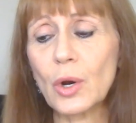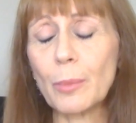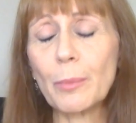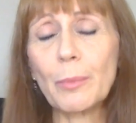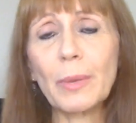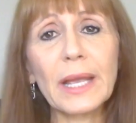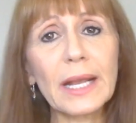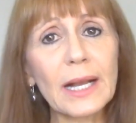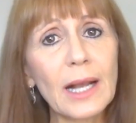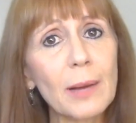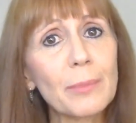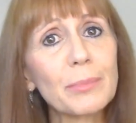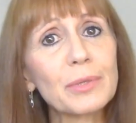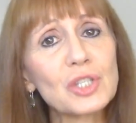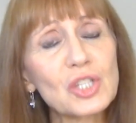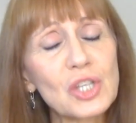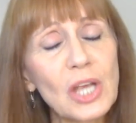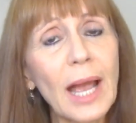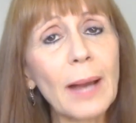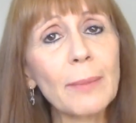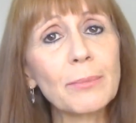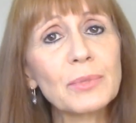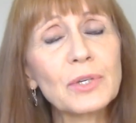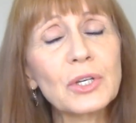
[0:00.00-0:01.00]
pick up a
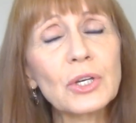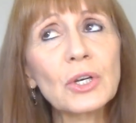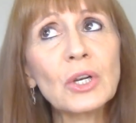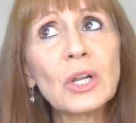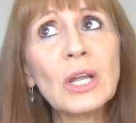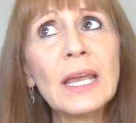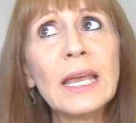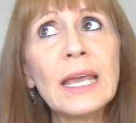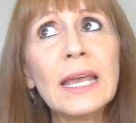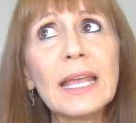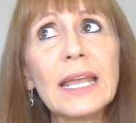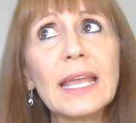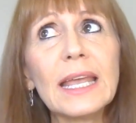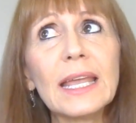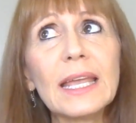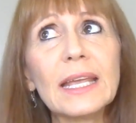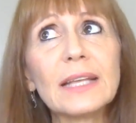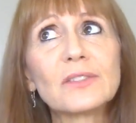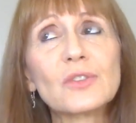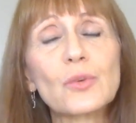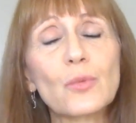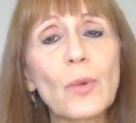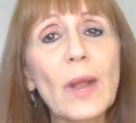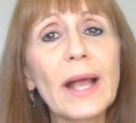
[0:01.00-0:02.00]
chapter
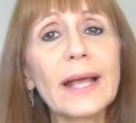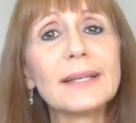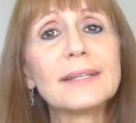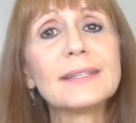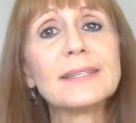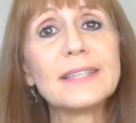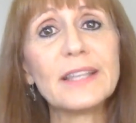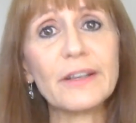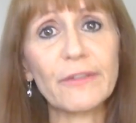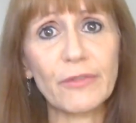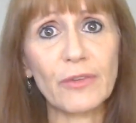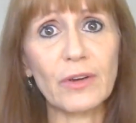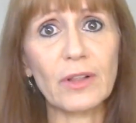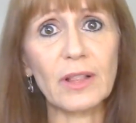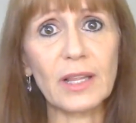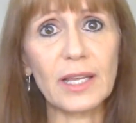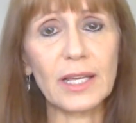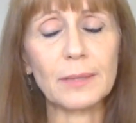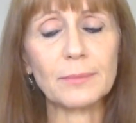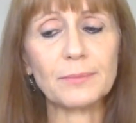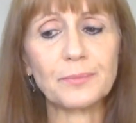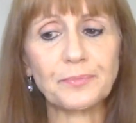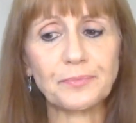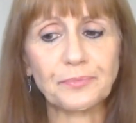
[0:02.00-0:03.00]
it's read
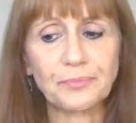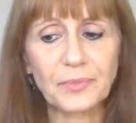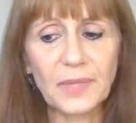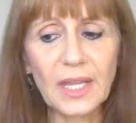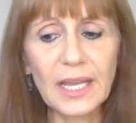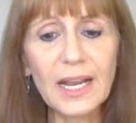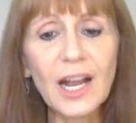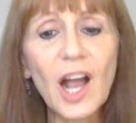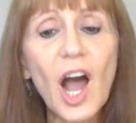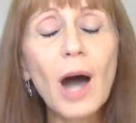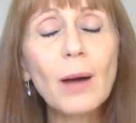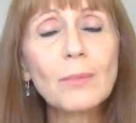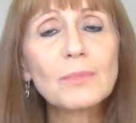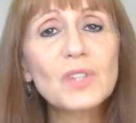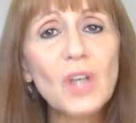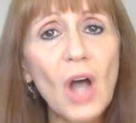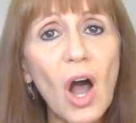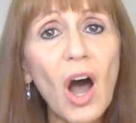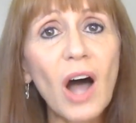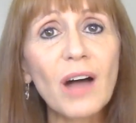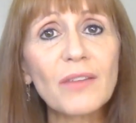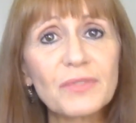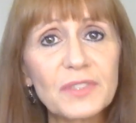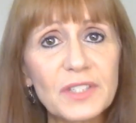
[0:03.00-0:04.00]
differently. It comes
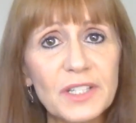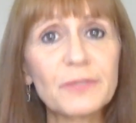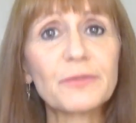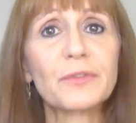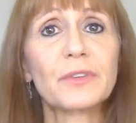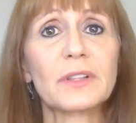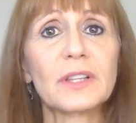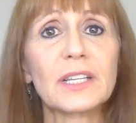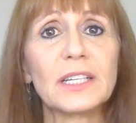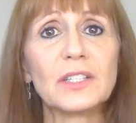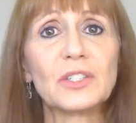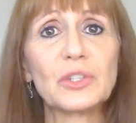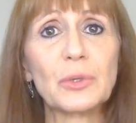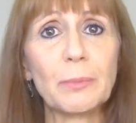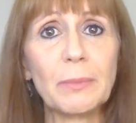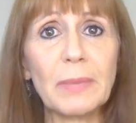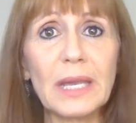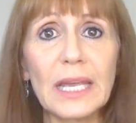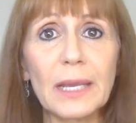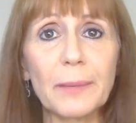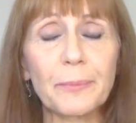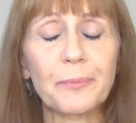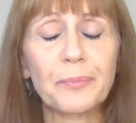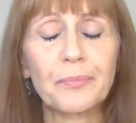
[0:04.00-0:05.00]
off differently to
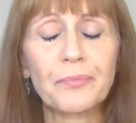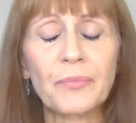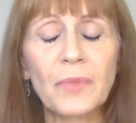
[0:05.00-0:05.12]
me.